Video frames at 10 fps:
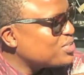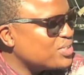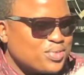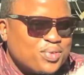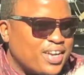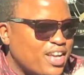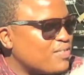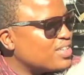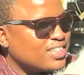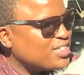to
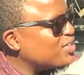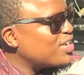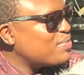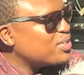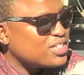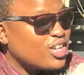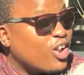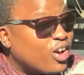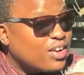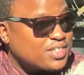whatever, you know what I mean? Because
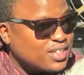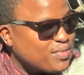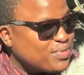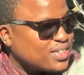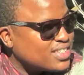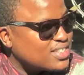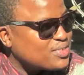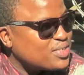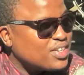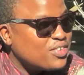a lot of South
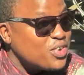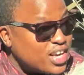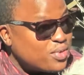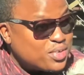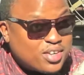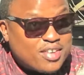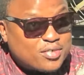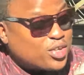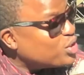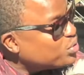Africans really would not
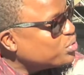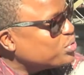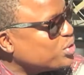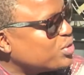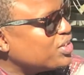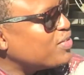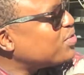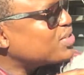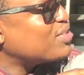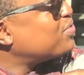have a clue who you are
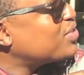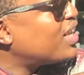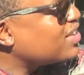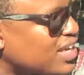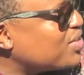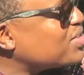if it wasn't for like the